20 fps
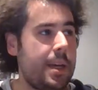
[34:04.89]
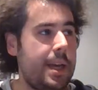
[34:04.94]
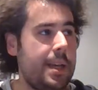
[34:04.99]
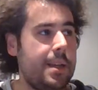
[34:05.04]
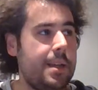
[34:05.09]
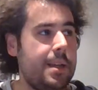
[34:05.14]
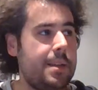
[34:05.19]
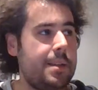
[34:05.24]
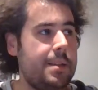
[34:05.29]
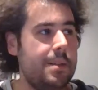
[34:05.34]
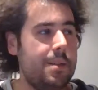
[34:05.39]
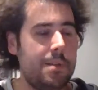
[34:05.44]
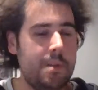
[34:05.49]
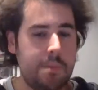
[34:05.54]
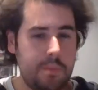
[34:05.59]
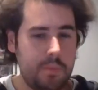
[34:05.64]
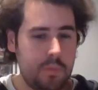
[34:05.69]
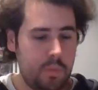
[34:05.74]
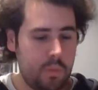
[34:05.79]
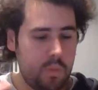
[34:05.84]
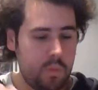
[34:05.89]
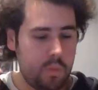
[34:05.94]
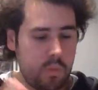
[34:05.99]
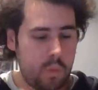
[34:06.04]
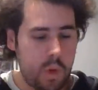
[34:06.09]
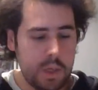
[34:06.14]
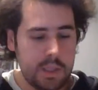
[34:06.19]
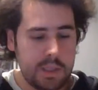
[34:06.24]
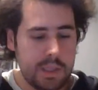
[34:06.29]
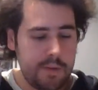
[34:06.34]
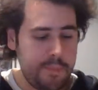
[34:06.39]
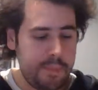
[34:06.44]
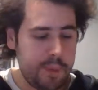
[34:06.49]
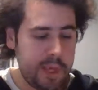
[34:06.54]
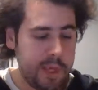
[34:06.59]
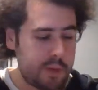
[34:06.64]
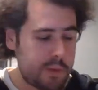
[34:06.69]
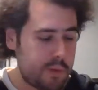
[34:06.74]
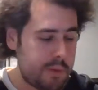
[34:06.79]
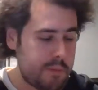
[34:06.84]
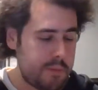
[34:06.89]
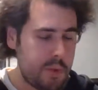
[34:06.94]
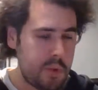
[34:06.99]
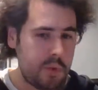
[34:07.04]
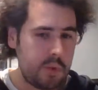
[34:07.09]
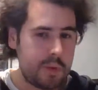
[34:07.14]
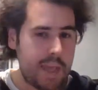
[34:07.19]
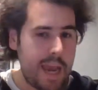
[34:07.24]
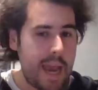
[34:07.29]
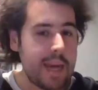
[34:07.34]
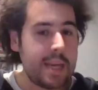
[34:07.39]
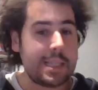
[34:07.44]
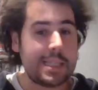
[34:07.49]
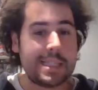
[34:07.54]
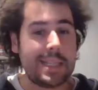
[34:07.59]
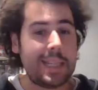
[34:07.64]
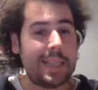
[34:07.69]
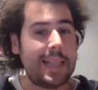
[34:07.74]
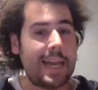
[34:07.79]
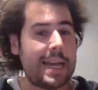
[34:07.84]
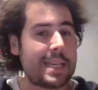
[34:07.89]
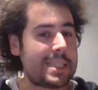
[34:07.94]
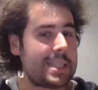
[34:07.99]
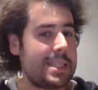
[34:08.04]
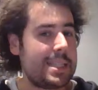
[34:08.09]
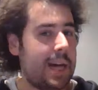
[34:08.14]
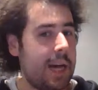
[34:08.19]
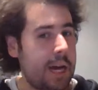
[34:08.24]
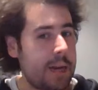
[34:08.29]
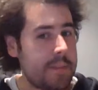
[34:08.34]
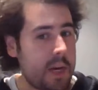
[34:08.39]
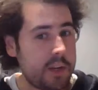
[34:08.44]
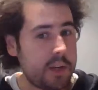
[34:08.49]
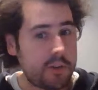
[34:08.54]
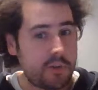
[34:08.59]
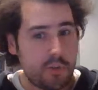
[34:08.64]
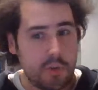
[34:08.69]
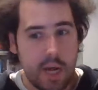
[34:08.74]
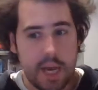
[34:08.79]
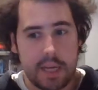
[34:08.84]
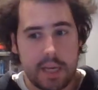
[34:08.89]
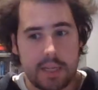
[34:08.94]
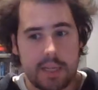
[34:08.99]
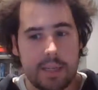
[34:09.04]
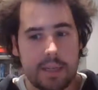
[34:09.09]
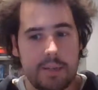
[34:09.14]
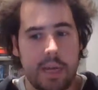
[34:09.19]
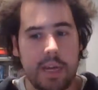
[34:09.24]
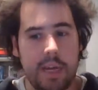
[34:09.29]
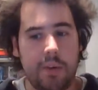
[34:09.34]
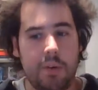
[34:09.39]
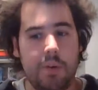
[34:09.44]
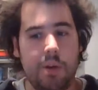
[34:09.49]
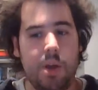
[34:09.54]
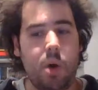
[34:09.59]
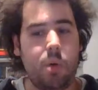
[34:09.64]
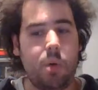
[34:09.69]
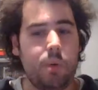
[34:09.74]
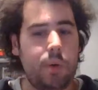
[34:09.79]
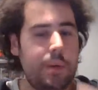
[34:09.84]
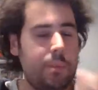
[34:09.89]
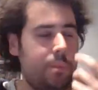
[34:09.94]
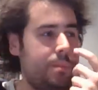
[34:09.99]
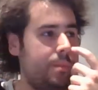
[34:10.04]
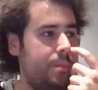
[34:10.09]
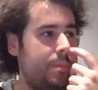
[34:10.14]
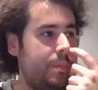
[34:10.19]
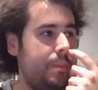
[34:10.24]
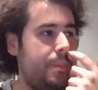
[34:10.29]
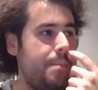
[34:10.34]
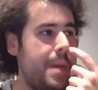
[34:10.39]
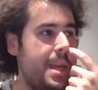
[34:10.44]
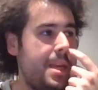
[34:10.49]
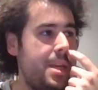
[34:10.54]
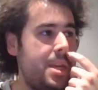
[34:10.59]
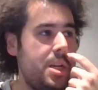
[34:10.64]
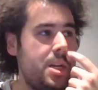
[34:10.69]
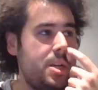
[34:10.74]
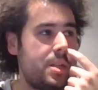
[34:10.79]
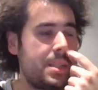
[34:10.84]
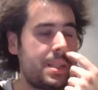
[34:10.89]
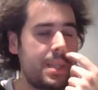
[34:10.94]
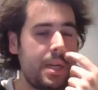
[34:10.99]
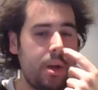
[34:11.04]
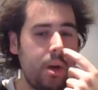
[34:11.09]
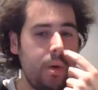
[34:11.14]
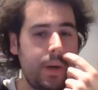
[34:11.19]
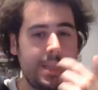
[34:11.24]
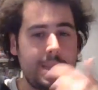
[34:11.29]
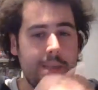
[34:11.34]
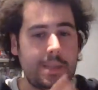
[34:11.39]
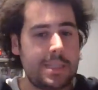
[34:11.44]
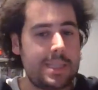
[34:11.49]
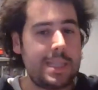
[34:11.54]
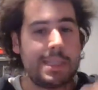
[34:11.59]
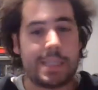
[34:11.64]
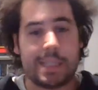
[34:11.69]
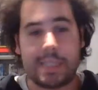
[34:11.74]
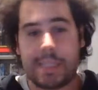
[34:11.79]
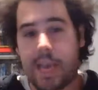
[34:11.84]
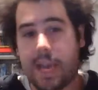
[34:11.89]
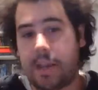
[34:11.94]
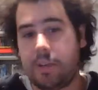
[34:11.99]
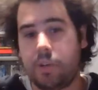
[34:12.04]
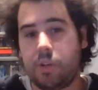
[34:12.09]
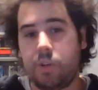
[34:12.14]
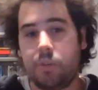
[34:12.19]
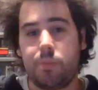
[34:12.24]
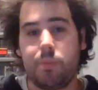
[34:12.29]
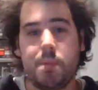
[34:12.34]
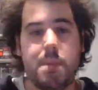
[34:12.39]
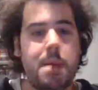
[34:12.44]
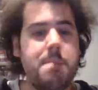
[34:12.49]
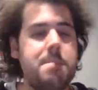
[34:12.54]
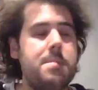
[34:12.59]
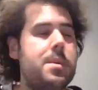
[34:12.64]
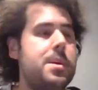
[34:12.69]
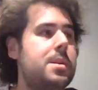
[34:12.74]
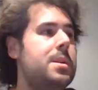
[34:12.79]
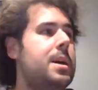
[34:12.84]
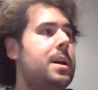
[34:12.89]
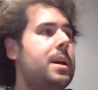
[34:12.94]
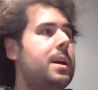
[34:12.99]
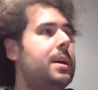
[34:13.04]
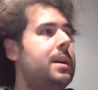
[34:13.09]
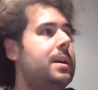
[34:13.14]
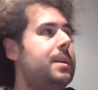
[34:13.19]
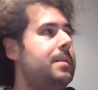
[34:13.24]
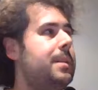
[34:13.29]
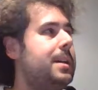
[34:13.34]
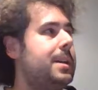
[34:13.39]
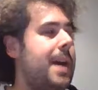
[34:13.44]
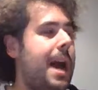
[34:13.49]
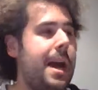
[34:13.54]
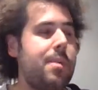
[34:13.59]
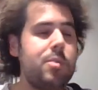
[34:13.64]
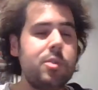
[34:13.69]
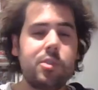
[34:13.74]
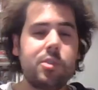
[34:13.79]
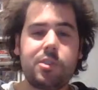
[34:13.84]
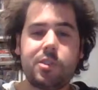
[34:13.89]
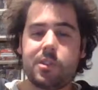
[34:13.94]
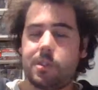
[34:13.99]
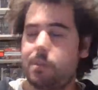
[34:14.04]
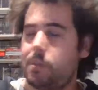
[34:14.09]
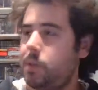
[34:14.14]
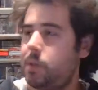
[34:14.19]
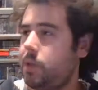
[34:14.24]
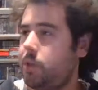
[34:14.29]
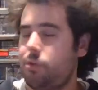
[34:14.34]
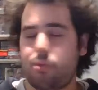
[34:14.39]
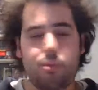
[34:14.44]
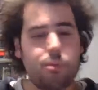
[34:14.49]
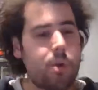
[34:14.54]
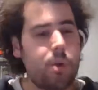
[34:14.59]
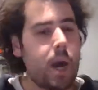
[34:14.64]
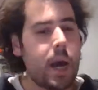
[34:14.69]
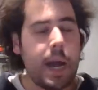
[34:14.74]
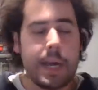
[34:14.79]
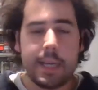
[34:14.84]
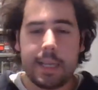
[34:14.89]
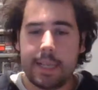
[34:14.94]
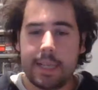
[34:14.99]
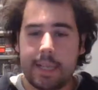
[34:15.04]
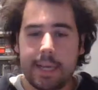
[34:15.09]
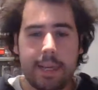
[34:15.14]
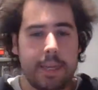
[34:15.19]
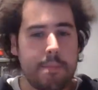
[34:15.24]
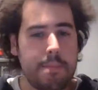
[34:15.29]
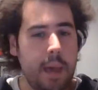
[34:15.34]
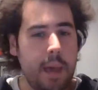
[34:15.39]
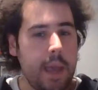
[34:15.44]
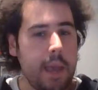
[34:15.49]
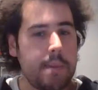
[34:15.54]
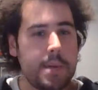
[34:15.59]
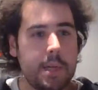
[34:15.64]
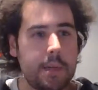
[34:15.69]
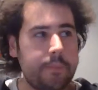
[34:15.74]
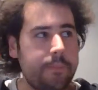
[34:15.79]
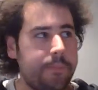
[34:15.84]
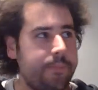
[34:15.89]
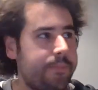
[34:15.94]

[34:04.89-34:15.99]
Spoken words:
And once I played To the Moon, that is the last time I cried in, I don't know how many years ago. And since then, I don't remember. But I was crying like a baby.